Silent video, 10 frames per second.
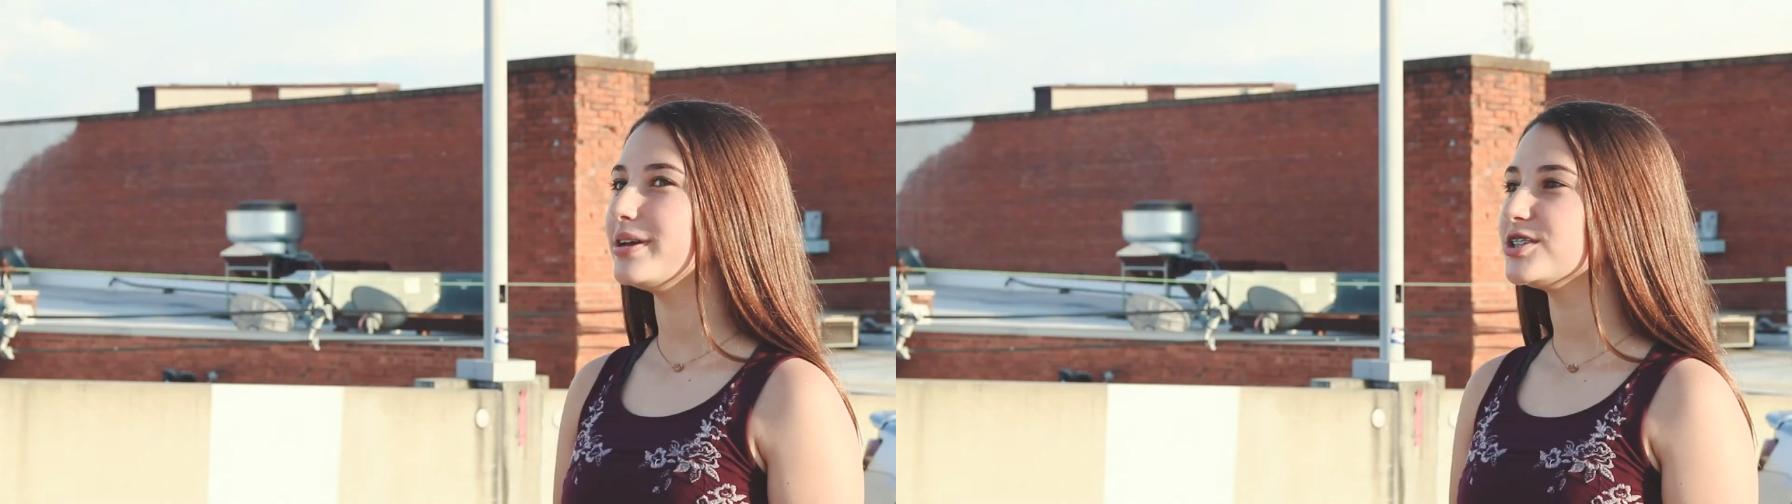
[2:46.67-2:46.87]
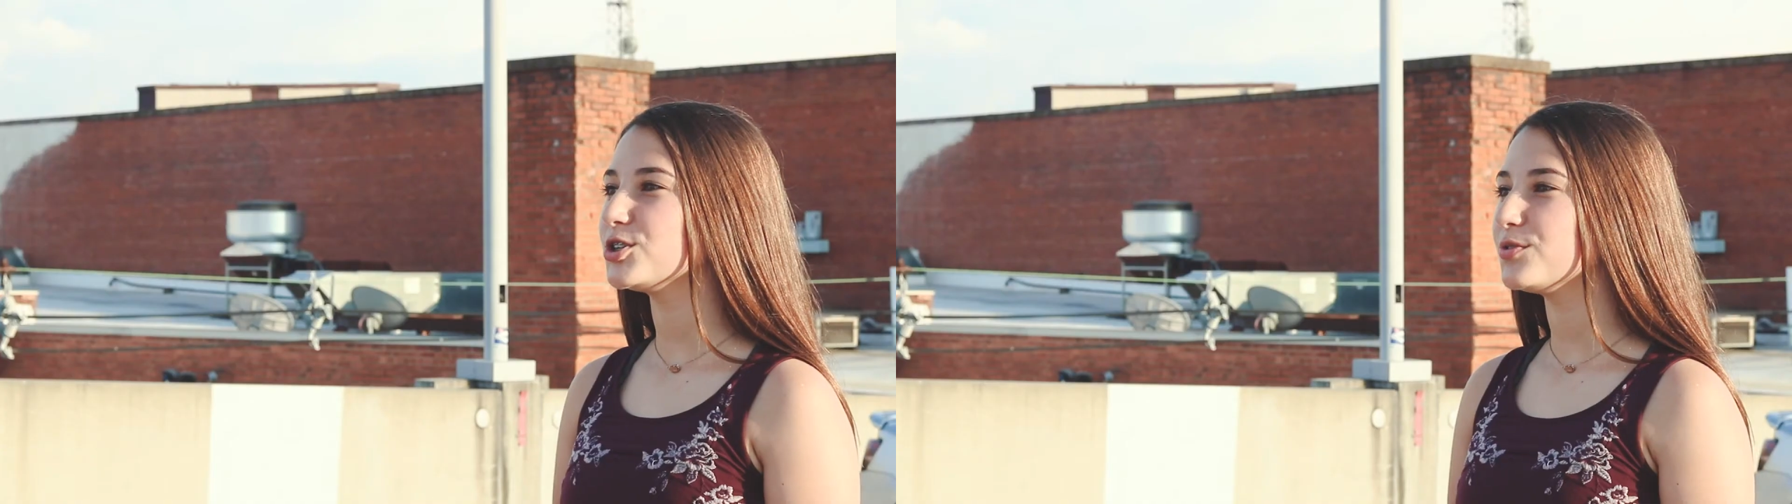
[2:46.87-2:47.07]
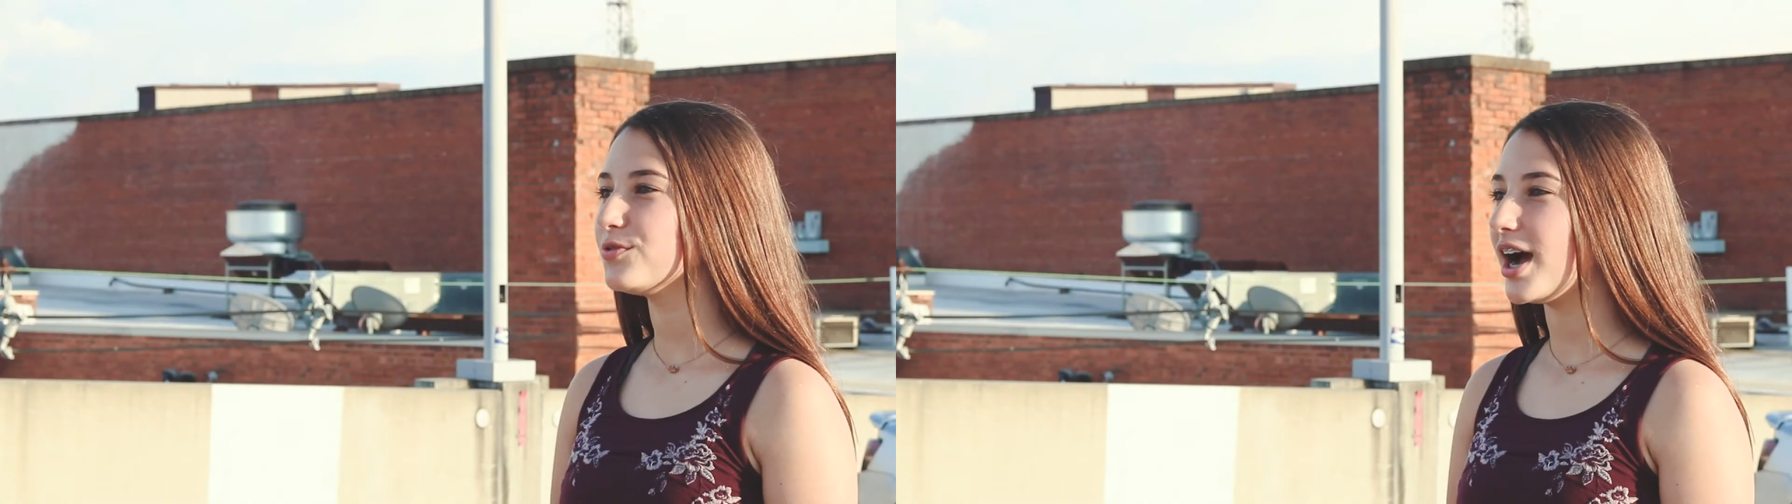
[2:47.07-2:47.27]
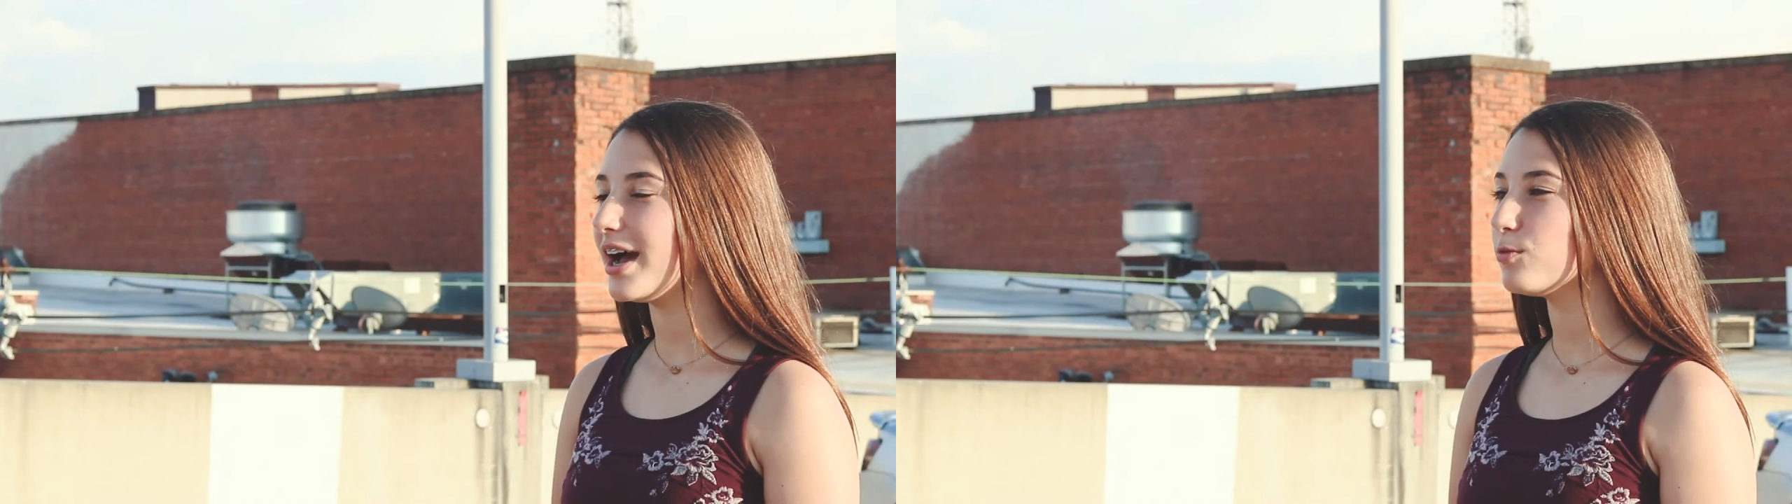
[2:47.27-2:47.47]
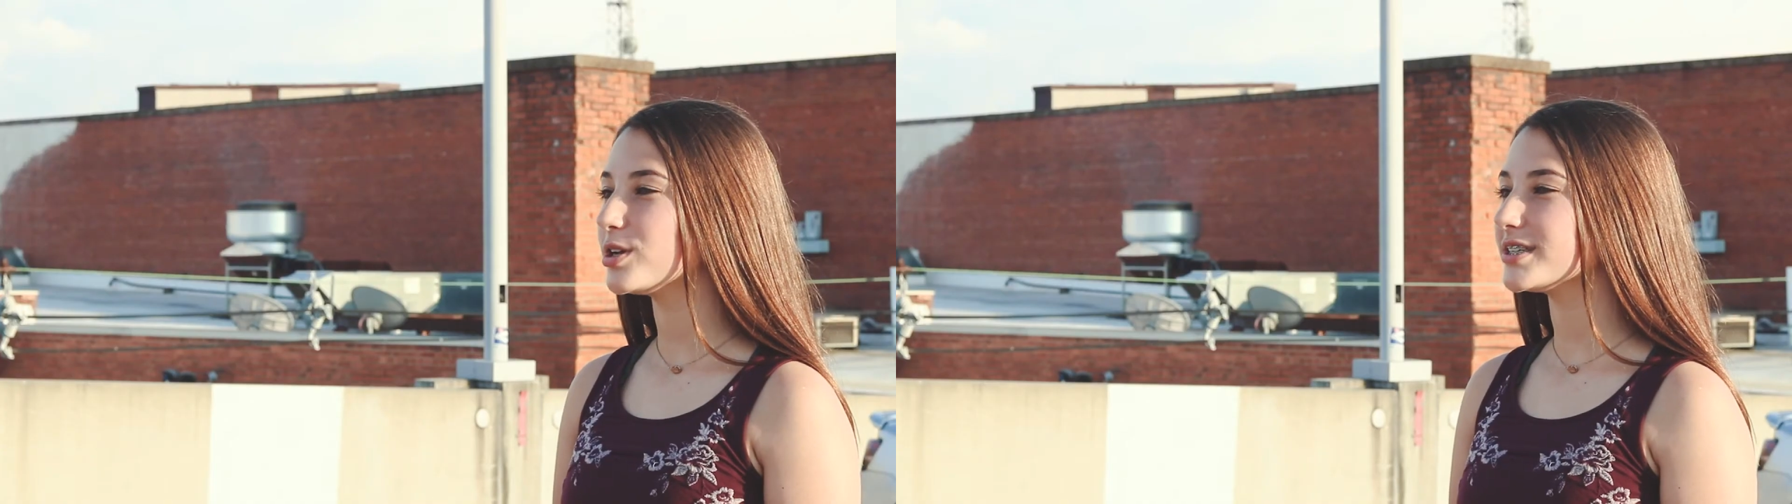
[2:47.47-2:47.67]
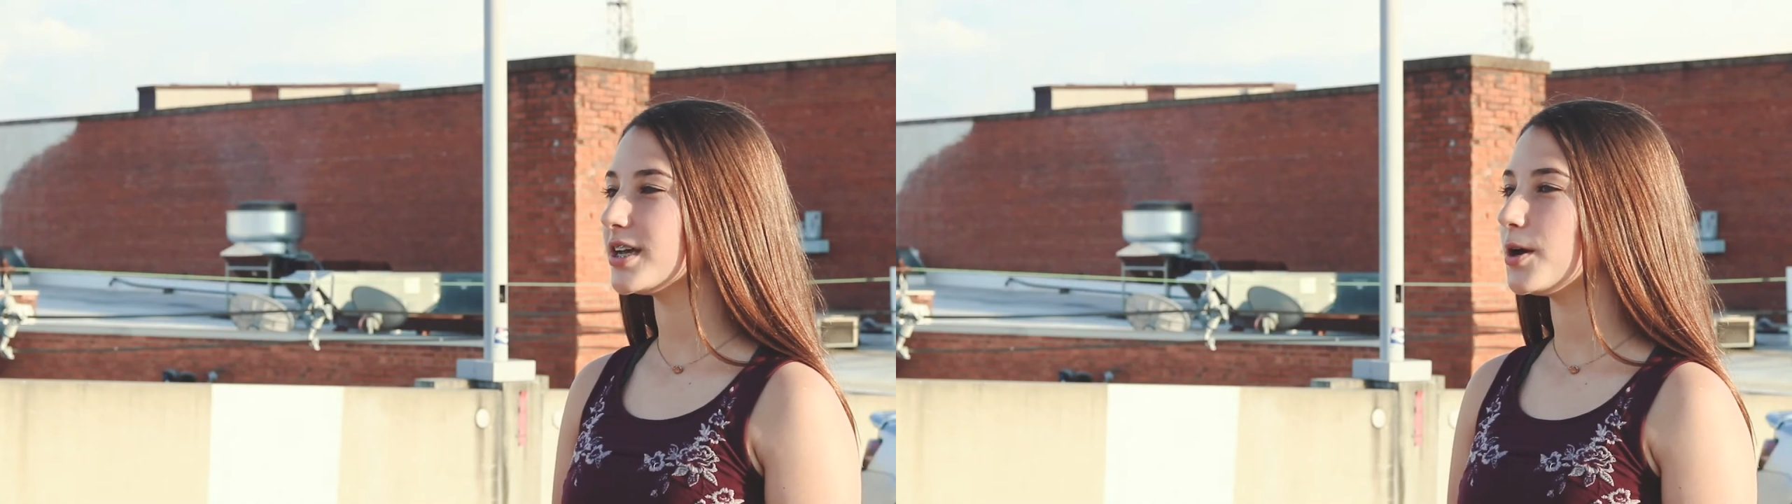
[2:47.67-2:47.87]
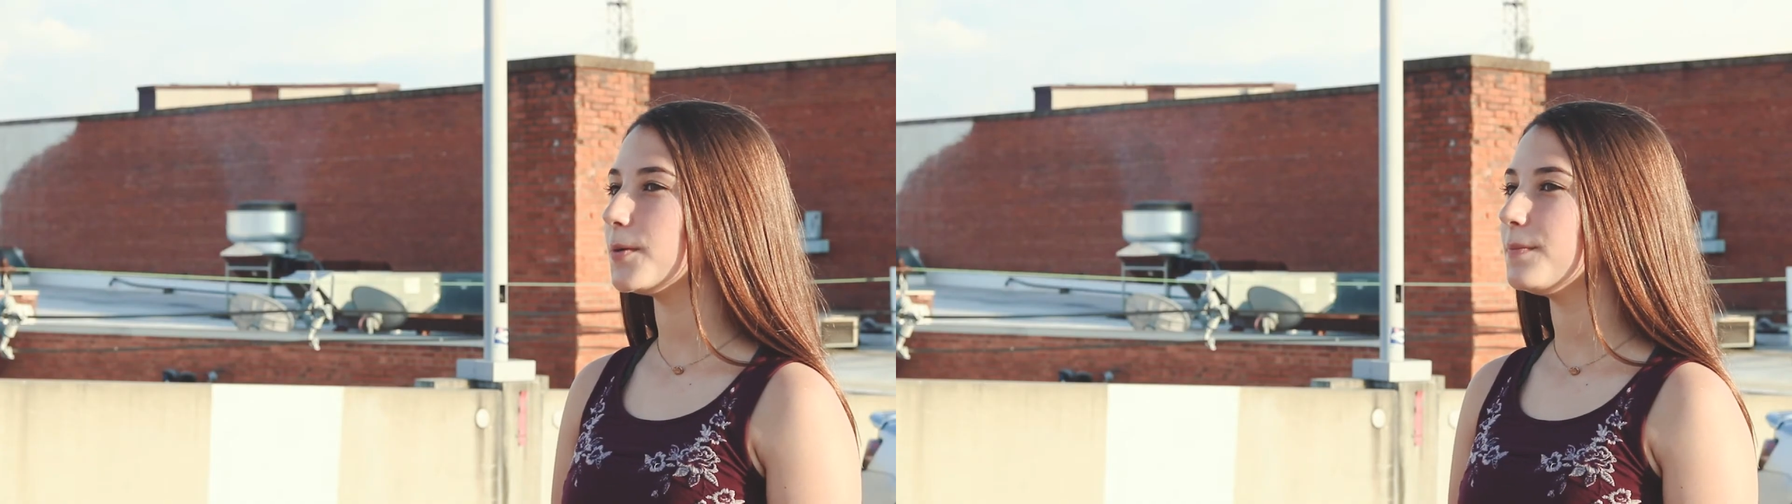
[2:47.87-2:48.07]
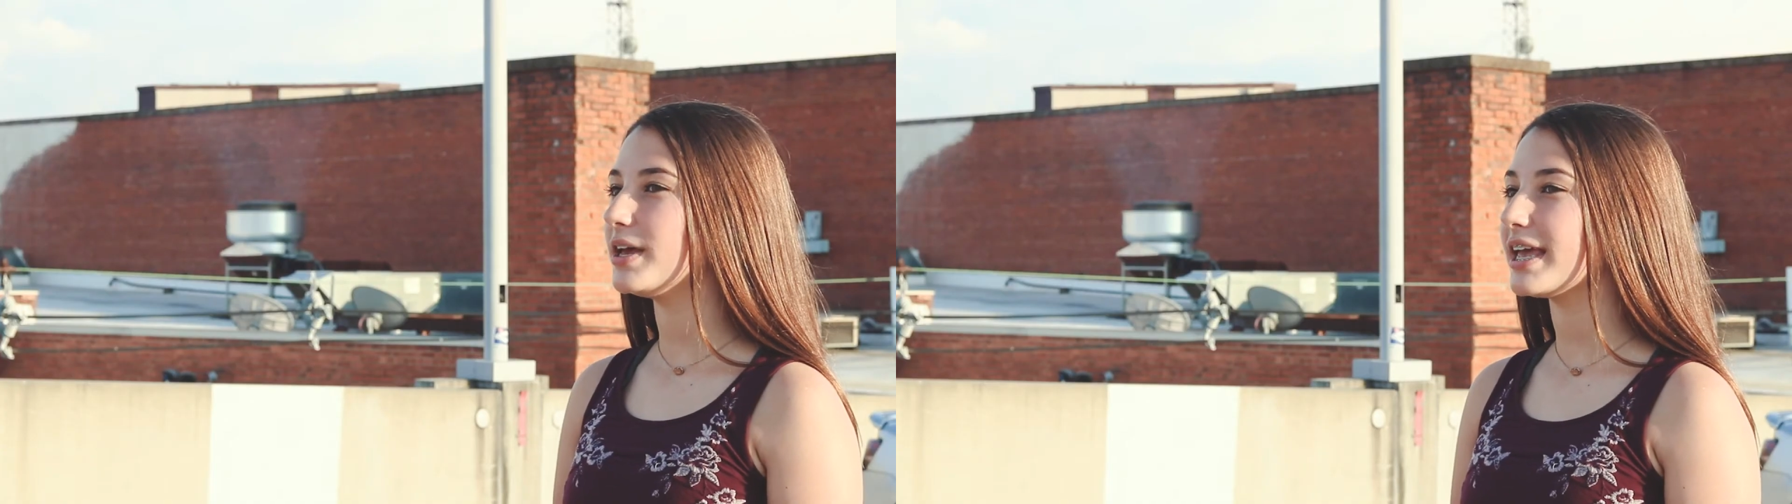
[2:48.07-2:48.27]
Mr. Fry was
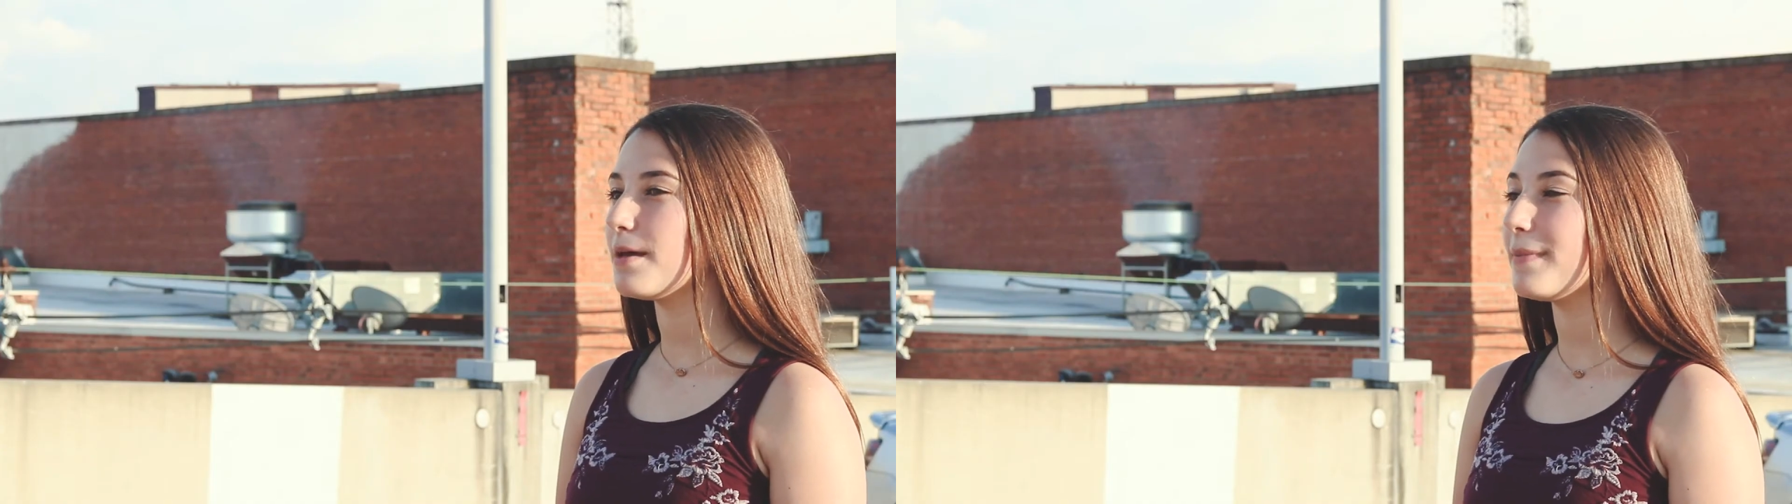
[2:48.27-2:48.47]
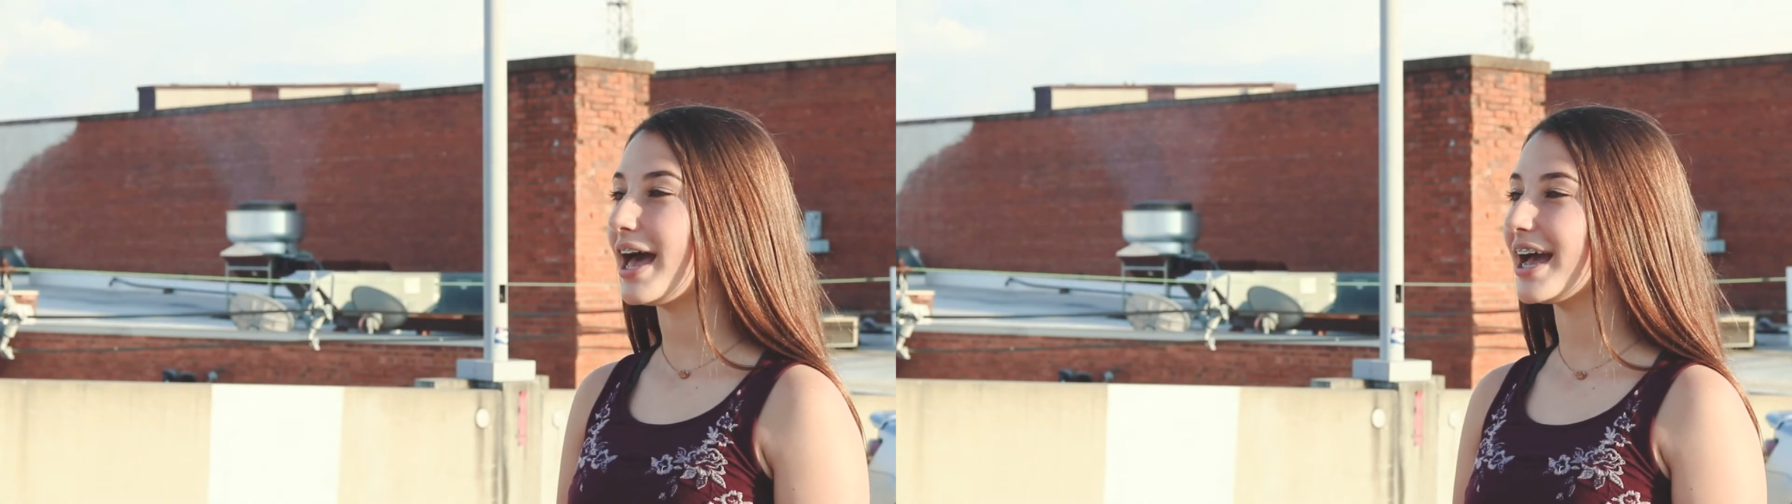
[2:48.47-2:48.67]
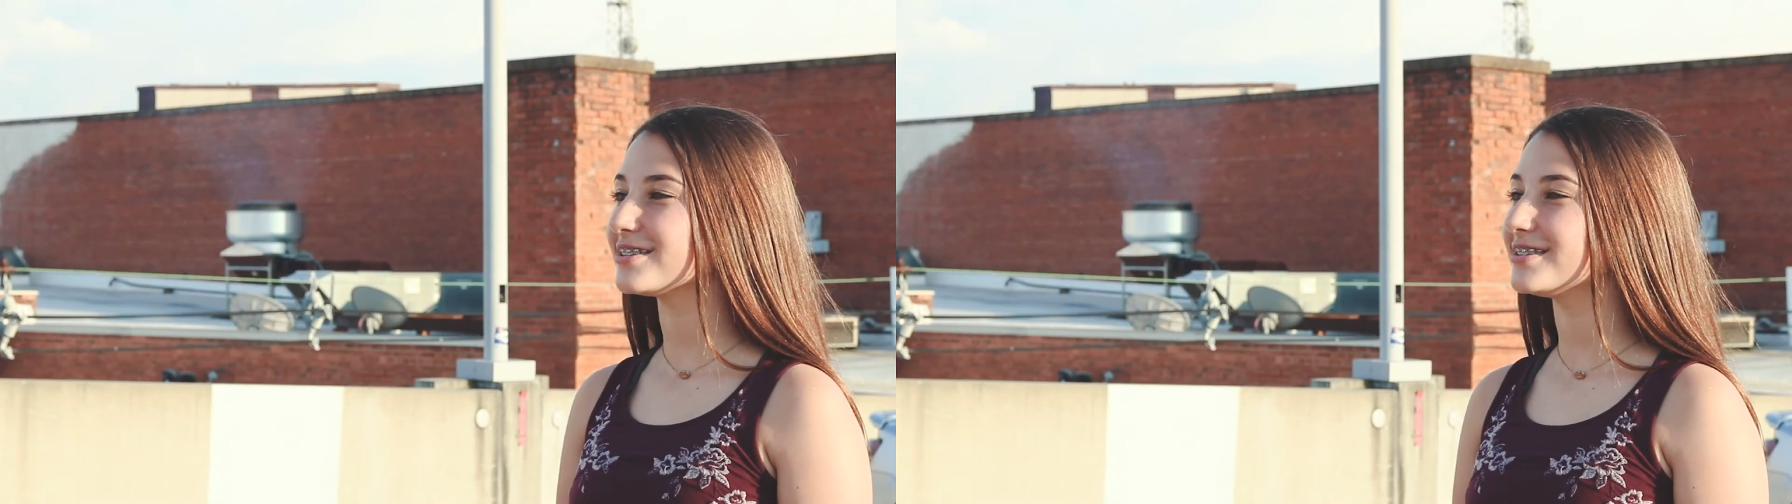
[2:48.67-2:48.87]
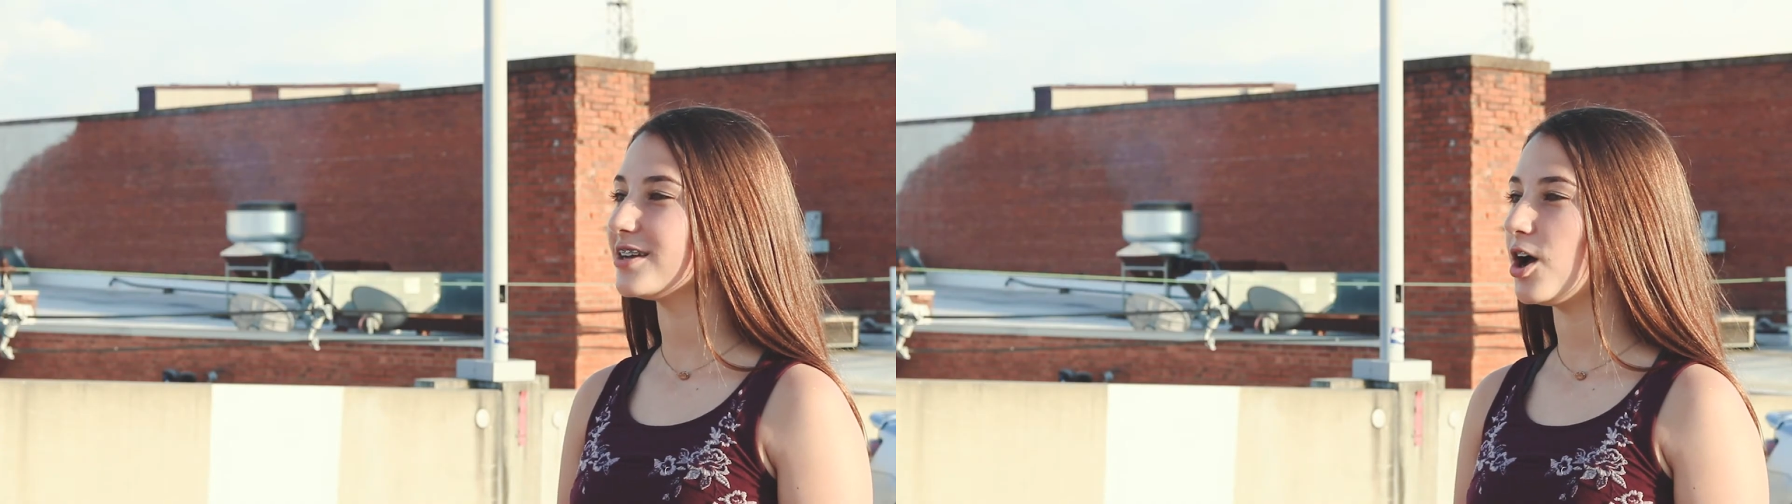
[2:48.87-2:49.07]
a big impact